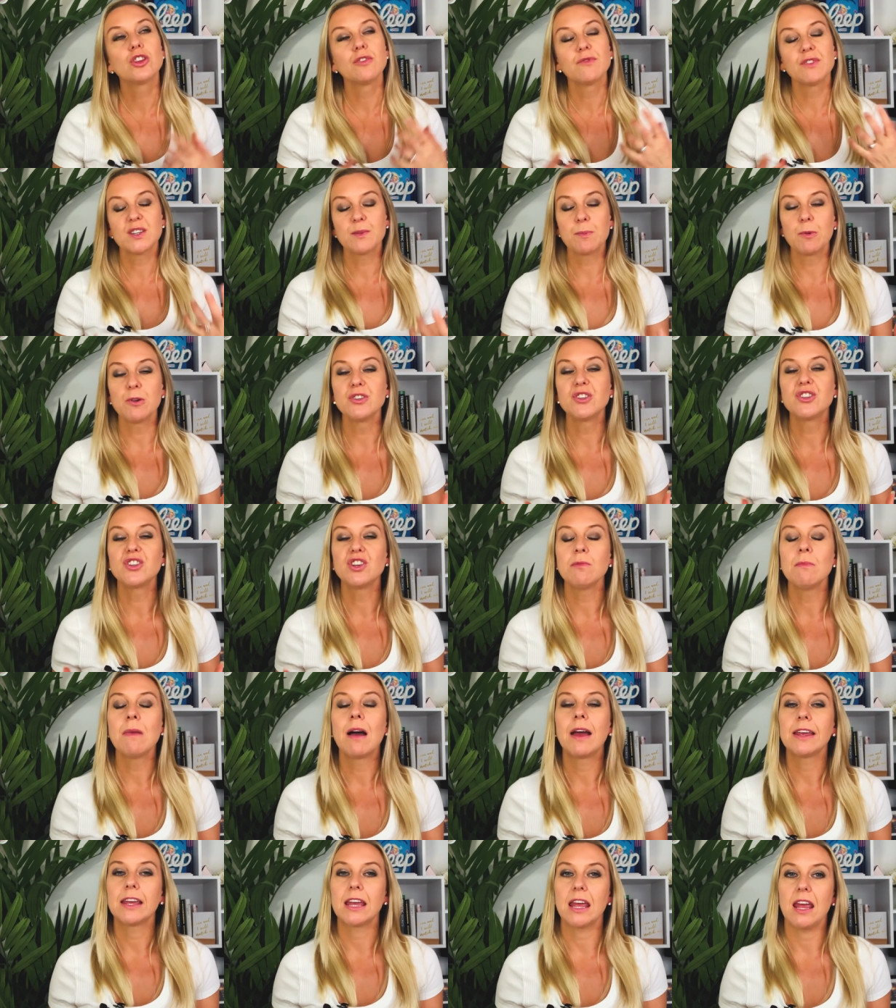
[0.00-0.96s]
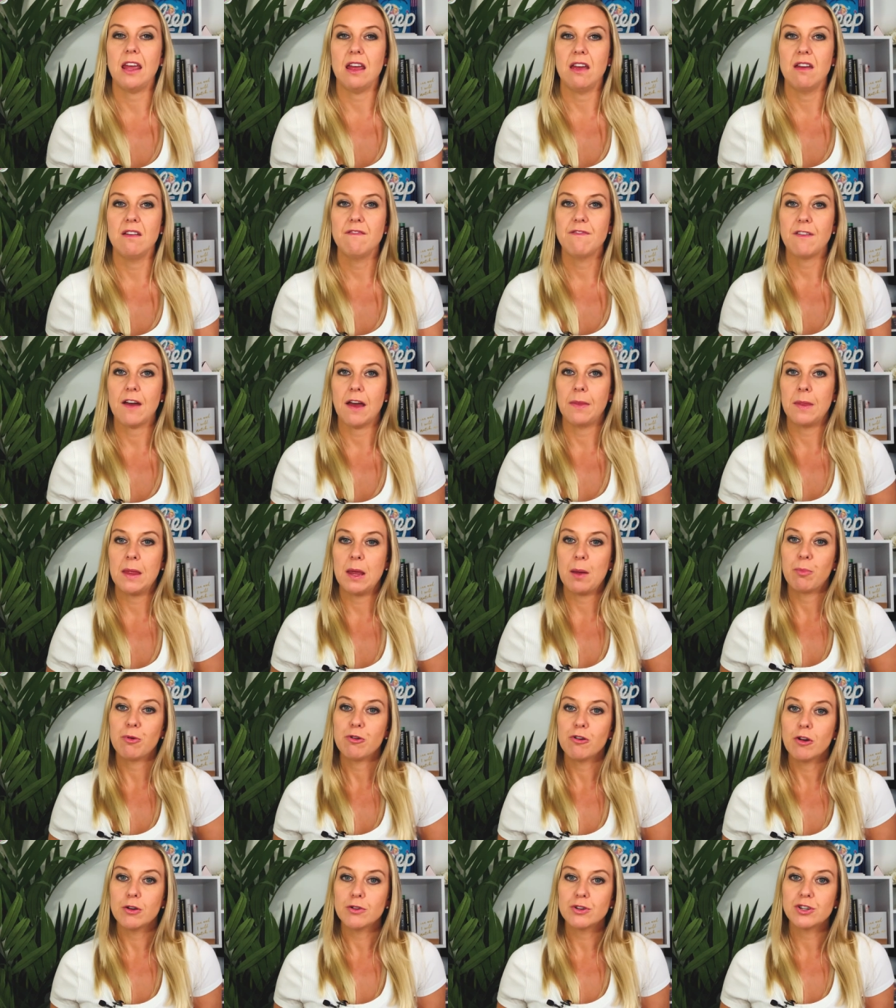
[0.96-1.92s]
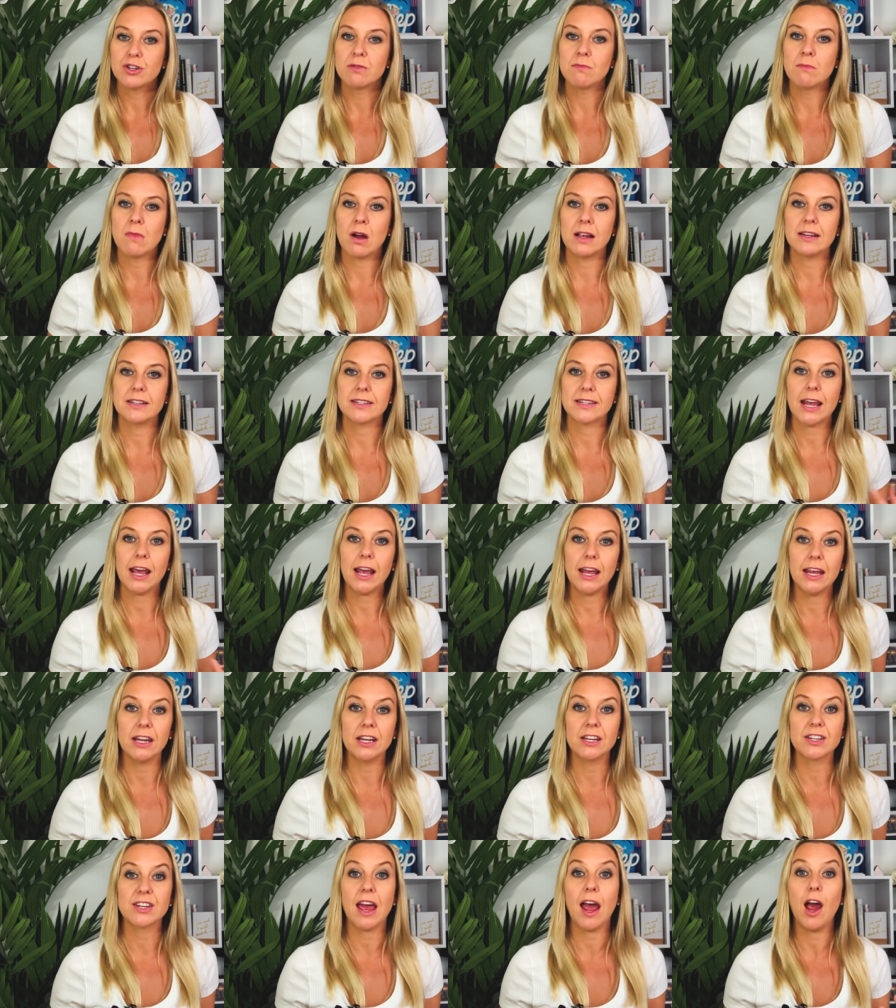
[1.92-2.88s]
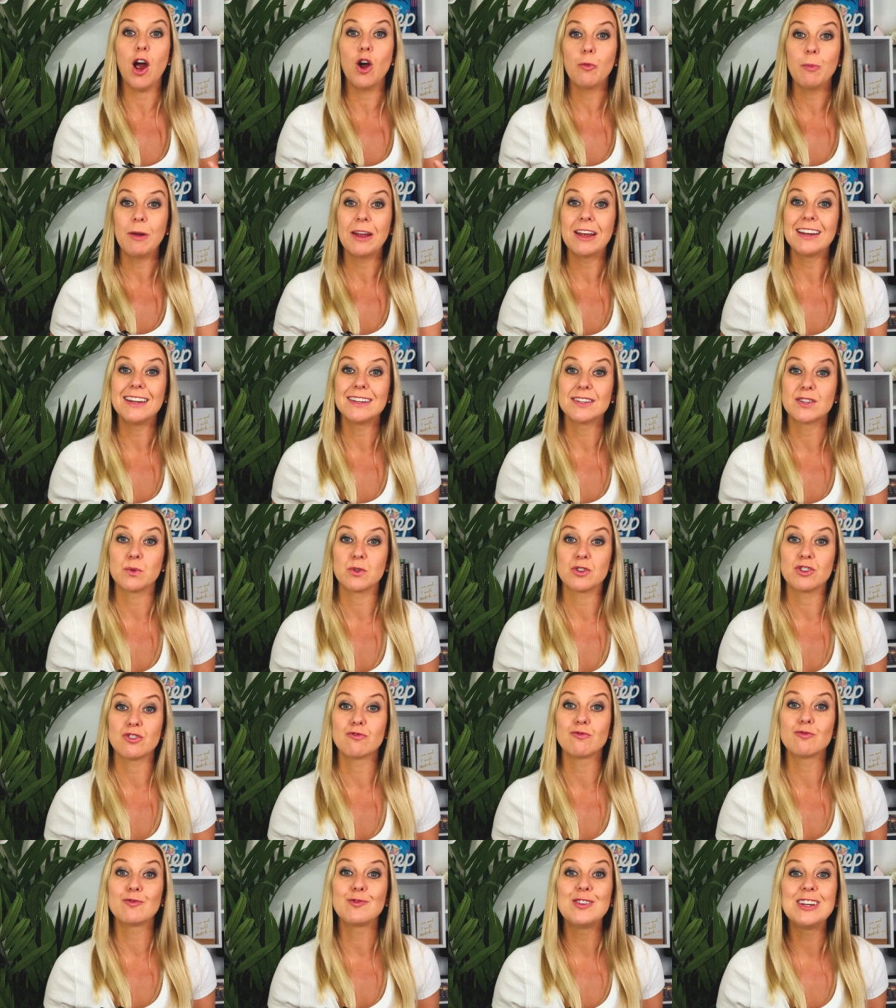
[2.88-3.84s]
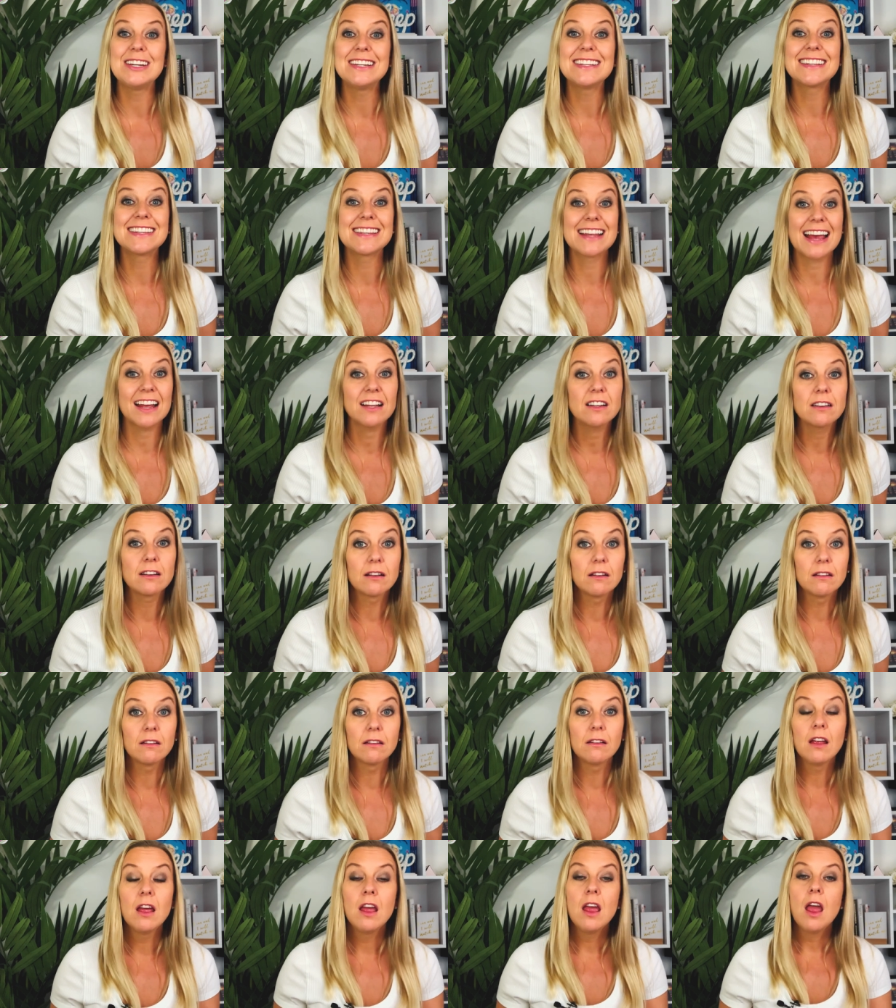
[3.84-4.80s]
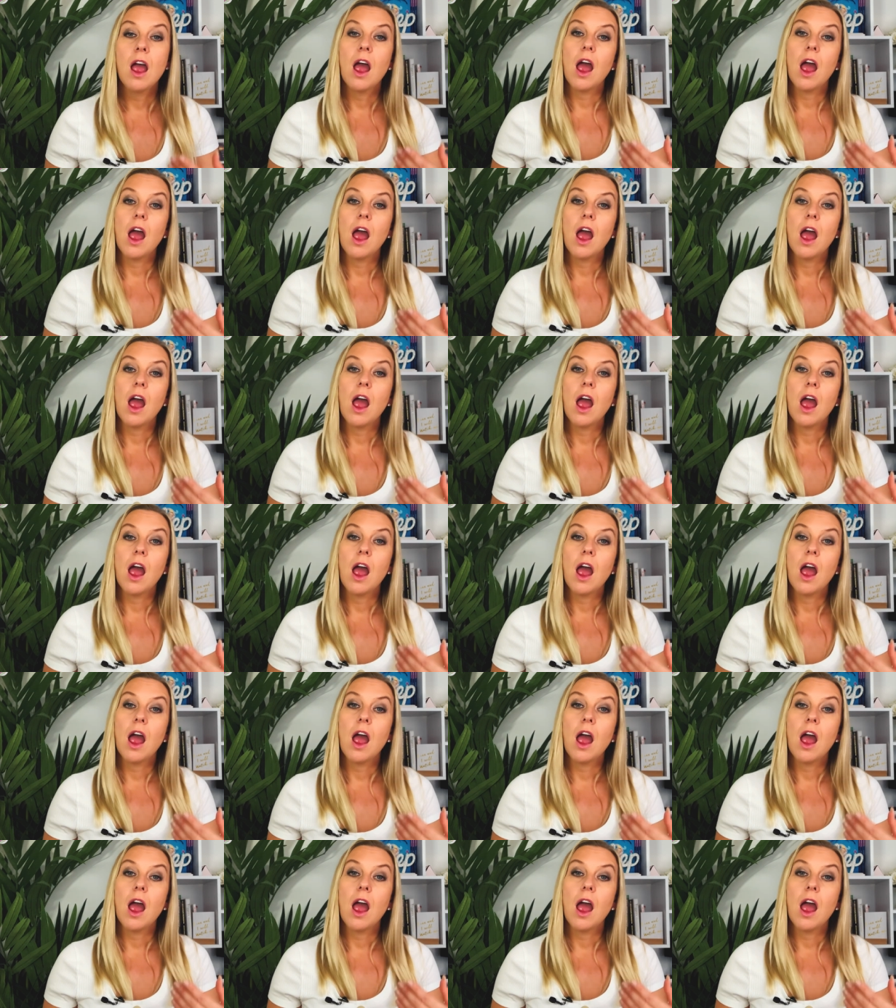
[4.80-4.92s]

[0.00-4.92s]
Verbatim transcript: The response you might give and the approach you might take to helping a little one to resettle,